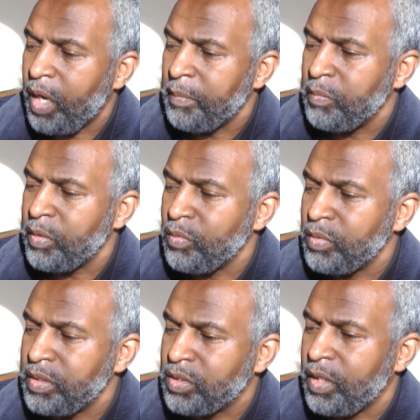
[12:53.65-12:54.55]
I mean, we're
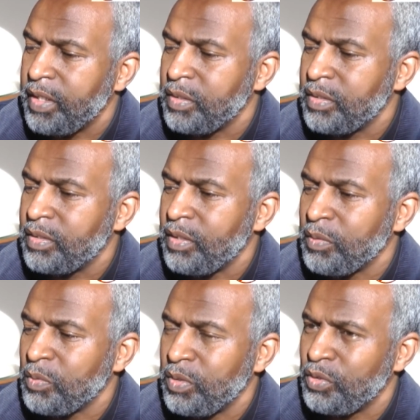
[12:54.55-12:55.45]
all entitled
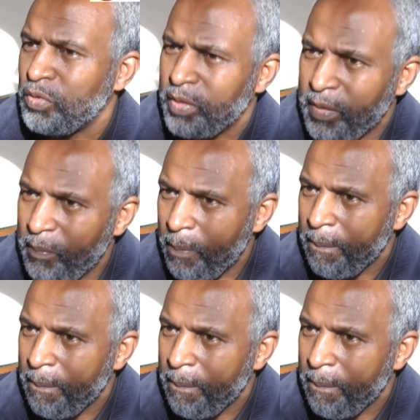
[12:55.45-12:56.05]
to dream.